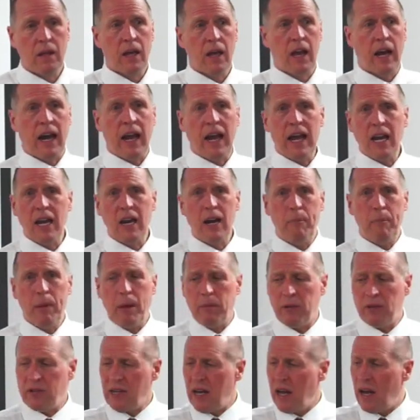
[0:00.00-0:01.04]
And I hear
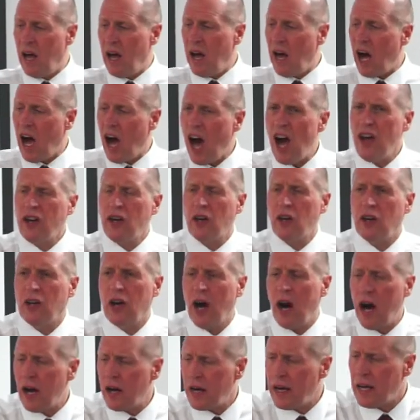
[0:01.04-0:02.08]
people say, how could
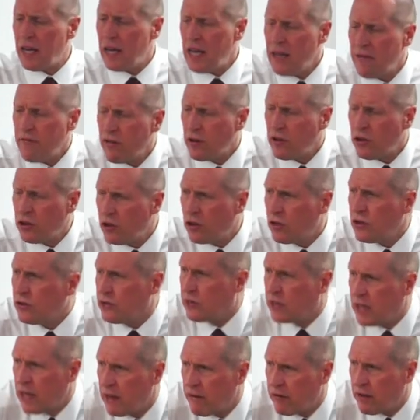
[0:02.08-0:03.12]
God even use
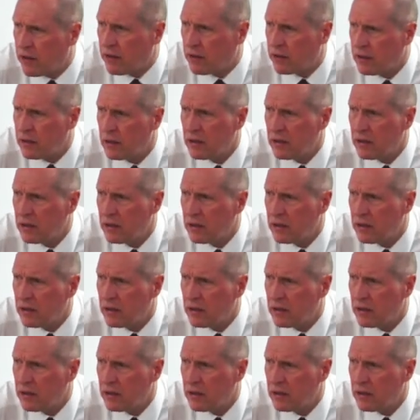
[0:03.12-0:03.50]
David?